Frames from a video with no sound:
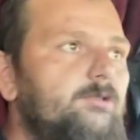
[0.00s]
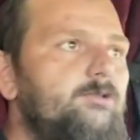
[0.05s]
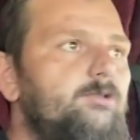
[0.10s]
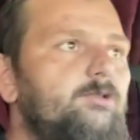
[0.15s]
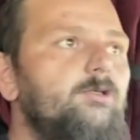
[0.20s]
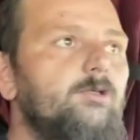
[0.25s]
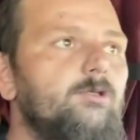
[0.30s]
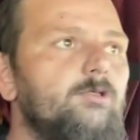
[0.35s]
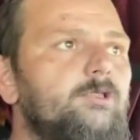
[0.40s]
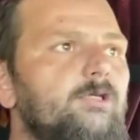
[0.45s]

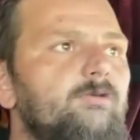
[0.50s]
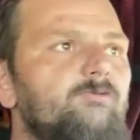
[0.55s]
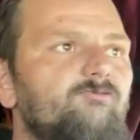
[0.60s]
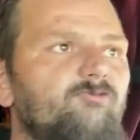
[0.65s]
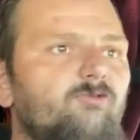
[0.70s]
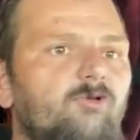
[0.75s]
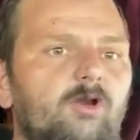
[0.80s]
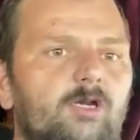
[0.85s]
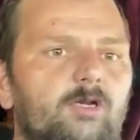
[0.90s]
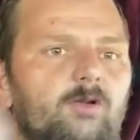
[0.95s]
you can
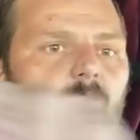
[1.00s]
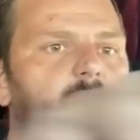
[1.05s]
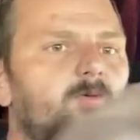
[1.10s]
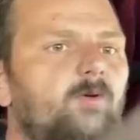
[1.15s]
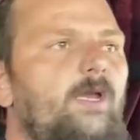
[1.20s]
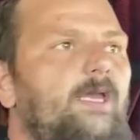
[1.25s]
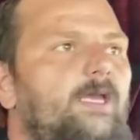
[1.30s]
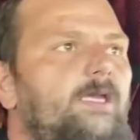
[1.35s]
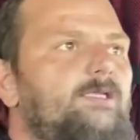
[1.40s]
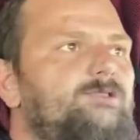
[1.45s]
run a
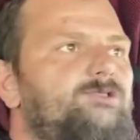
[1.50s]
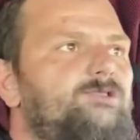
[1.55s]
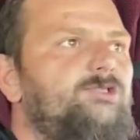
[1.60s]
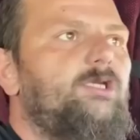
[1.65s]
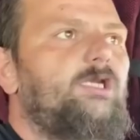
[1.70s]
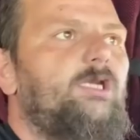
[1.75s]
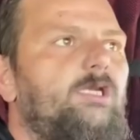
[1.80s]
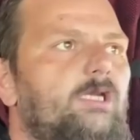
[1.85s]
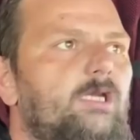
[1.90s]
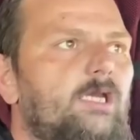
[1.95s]
wedge
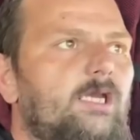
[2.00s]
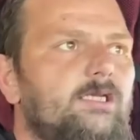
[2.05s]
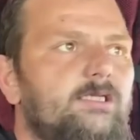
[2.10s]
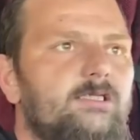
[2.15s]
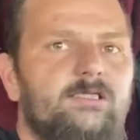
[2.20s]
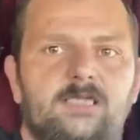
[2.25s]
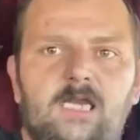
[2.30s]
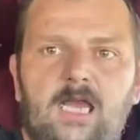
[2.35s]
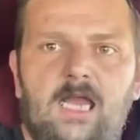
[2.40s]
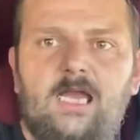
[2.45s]

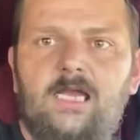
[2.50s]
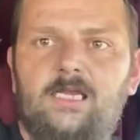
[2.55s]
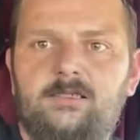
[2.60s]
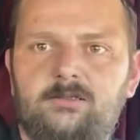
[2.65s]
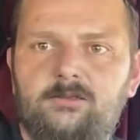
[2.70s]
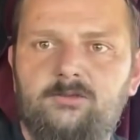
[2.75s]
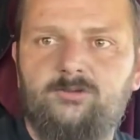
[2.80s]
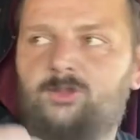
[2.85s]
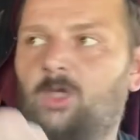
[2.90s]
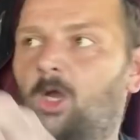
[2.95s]
and not
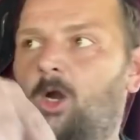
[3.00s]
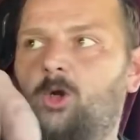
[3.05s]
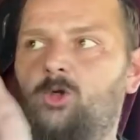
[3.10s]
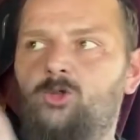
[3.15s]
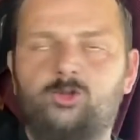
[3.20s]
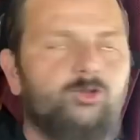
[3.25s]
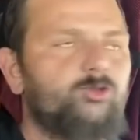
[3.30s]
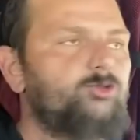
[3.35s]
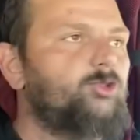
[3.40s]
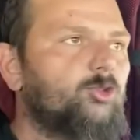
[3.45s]

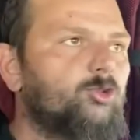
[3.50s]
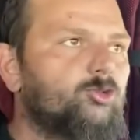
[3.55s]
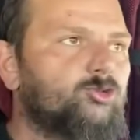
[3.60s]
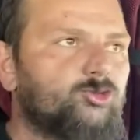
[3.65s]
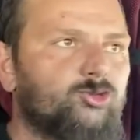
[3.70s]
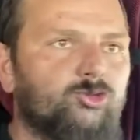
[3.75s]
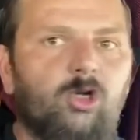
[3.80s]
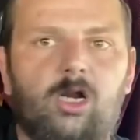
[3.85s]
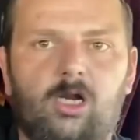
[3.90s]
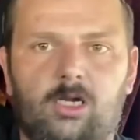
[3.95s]
total your
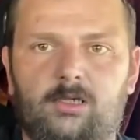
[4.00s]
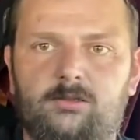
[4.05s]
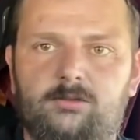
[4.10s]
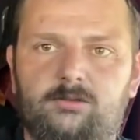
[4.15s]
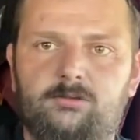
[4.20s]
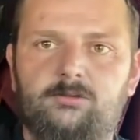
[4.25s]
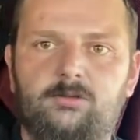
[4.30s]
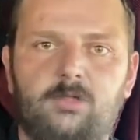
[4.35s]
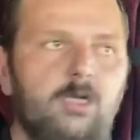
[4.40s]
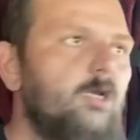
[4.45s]
truck
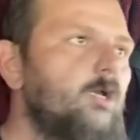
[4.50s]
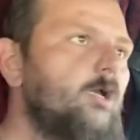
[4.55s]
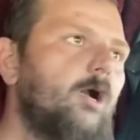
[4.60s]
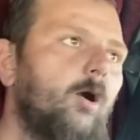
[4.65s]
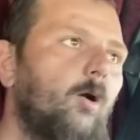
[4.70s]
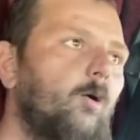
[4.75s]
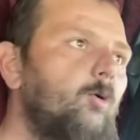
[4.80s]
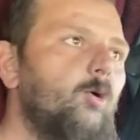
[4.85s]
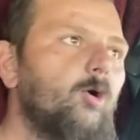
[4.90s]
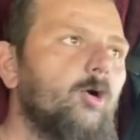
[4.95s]

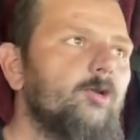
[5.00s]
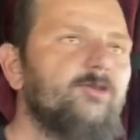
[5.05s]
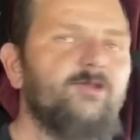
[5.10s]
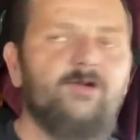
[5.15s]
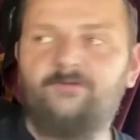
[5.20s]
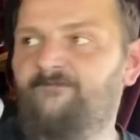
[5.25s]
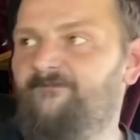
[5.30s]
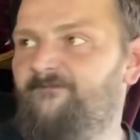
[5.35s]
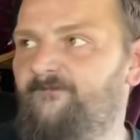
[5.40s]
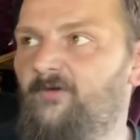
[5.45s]
or the
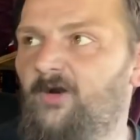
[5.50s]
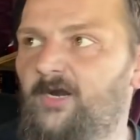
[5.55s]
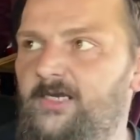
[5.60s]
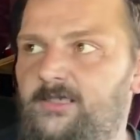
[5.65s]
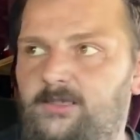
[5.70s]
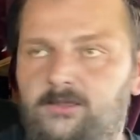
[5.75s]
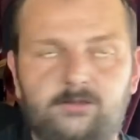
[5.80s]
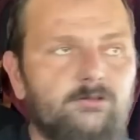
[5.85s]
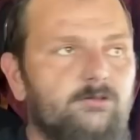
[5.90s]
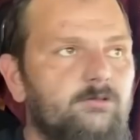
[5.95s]
freight.
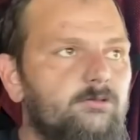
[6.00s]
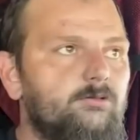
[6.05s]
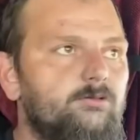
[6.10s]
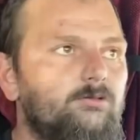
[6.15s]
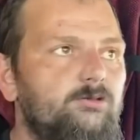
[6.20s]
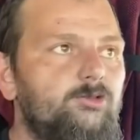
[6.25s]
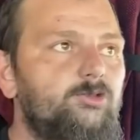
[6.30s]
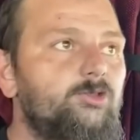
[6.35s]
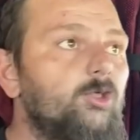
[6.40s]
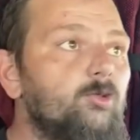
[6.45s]

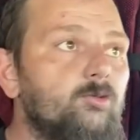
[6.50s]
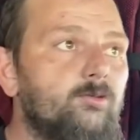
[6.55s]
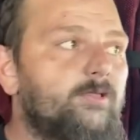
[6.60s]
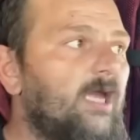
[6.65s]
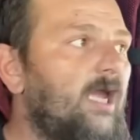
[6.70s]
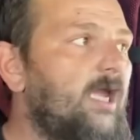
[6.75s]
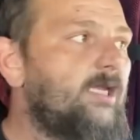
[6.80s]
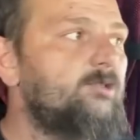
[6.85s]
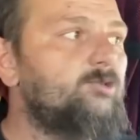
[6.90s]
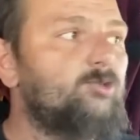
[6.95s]
You
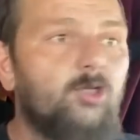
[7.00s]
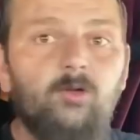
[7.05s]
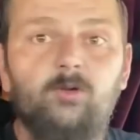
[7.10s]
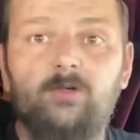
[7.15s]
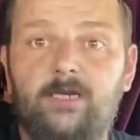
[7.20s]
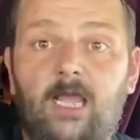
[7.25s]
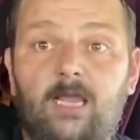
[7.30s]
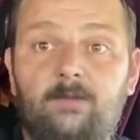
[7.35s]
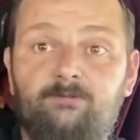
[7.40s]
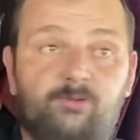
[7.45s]
can do
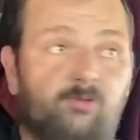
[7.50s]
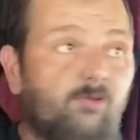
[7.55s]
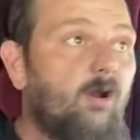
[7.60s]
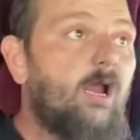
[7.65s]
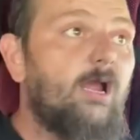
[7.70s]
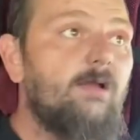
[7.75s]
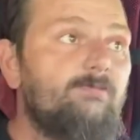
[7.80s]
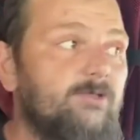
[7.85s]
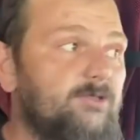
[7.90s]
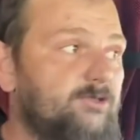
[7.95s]
it, I
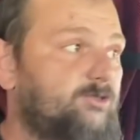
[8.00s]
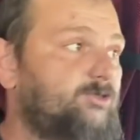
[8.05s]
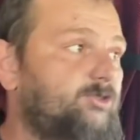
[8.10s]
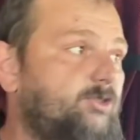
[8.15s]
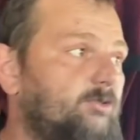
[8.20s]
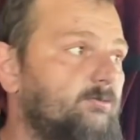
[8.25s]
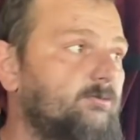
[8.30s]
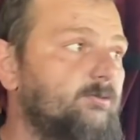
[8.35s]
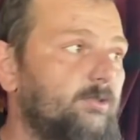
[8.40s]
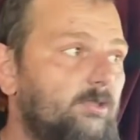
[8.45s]
promise
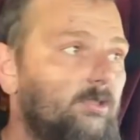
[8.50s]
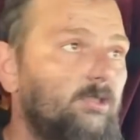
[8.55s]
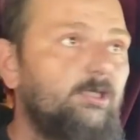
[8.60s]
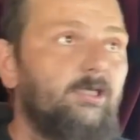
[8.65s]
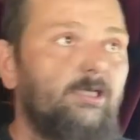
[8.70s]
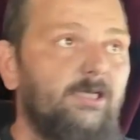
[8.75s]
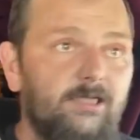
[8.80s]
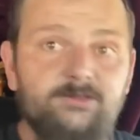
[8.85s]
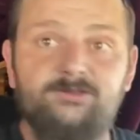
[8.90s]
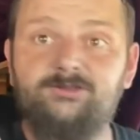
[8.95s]
you.
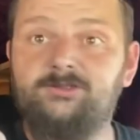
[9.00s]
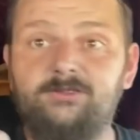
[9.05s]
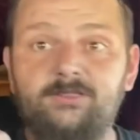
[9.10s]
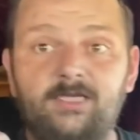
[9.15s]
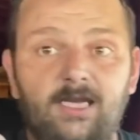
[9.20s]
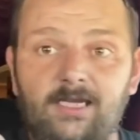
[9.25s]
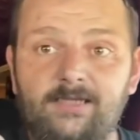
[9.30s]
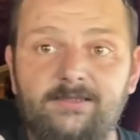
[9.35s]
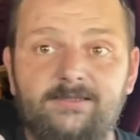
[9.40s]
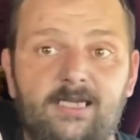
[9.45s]
It's
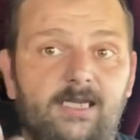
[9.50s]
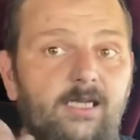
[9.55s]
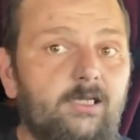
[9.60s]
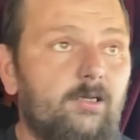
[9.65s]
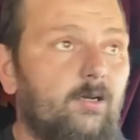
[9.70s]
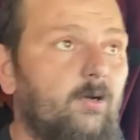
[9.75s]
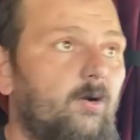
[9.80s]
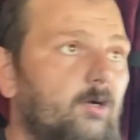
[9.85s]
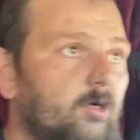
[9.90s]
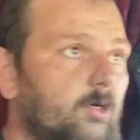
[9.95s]
not that
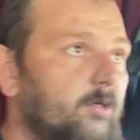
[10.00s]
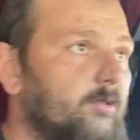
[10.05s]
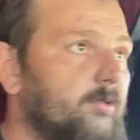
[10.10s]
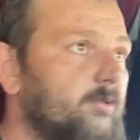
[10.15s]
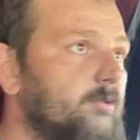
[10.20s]
hard.